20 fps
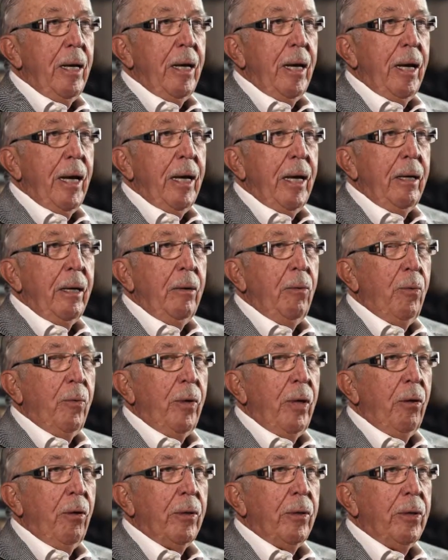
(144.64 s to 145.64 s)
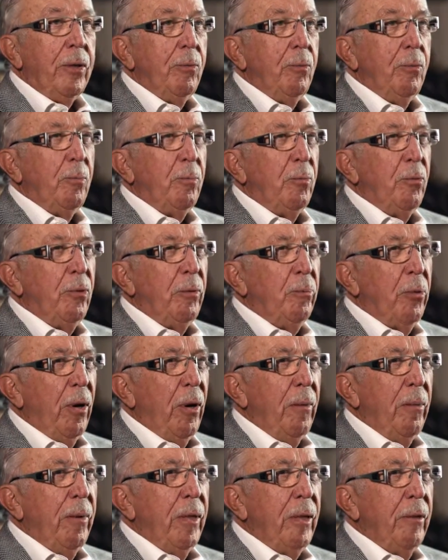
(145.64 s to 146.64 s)
And we also were
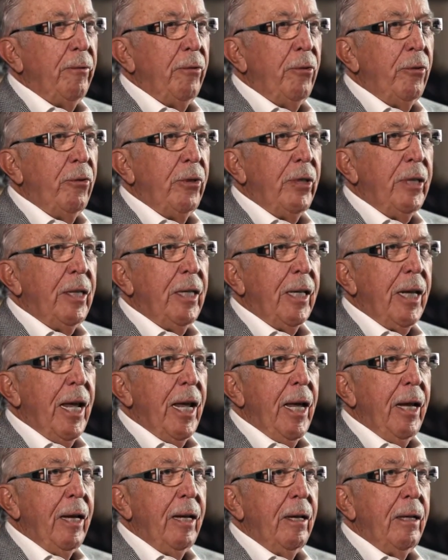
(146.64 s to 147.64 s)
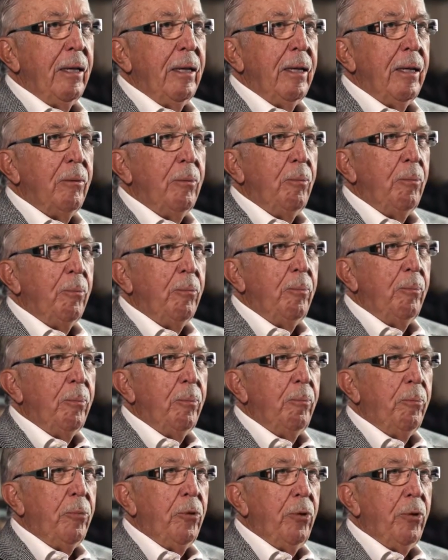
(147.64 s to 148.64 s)
probably the first in Canada
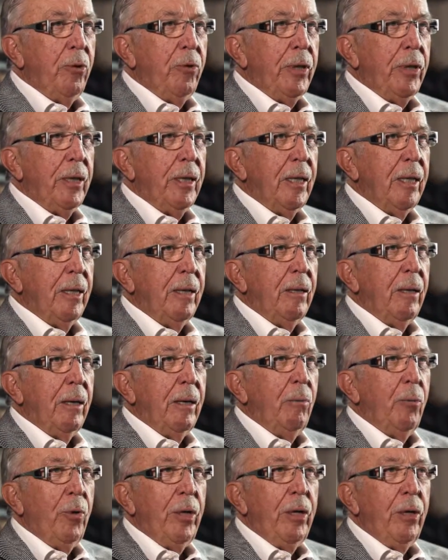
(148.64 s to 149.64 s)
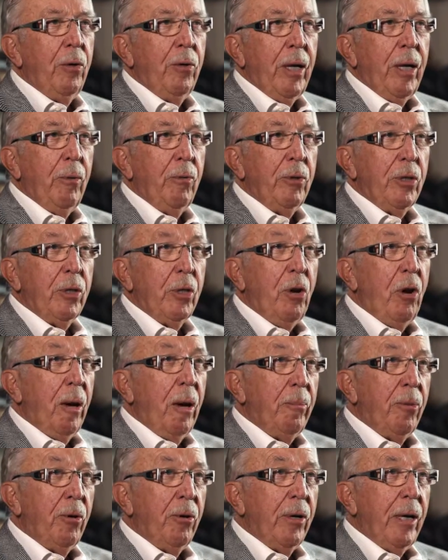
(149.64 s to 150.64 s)
to produce a window that was
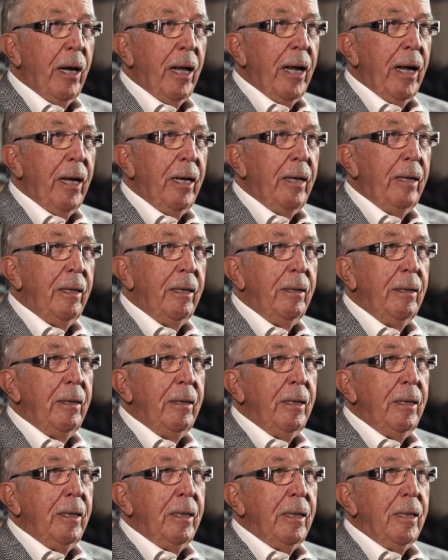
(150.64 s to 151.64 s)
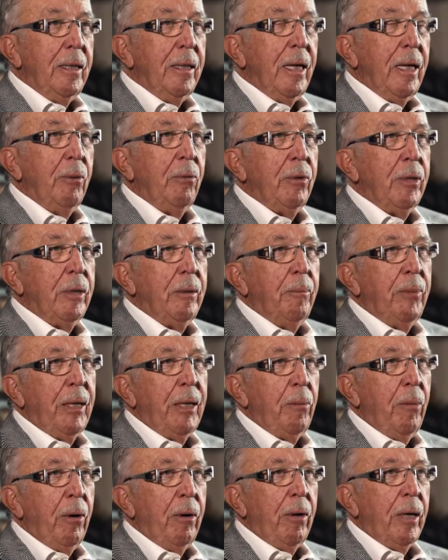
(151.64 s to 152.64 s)
copper clad, and that was a
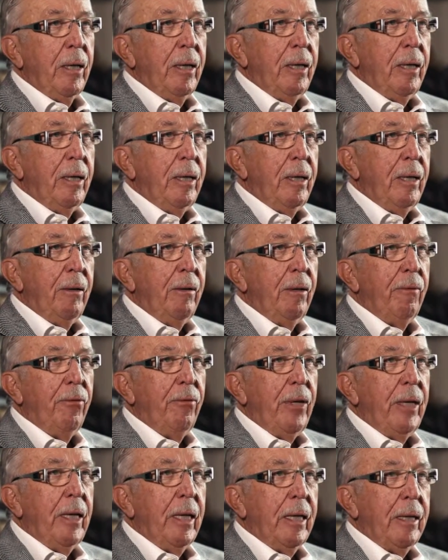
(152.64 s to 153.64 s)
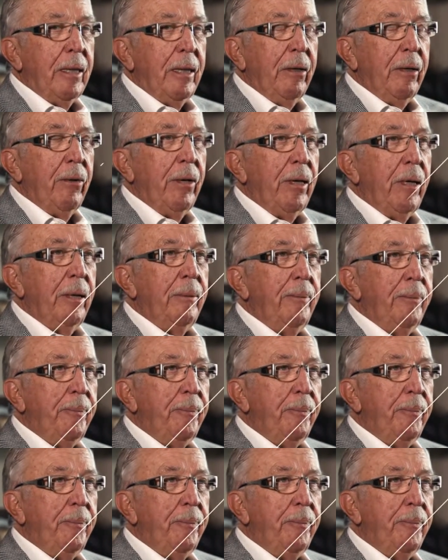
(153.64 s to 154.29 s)
big market in the Phoenix area.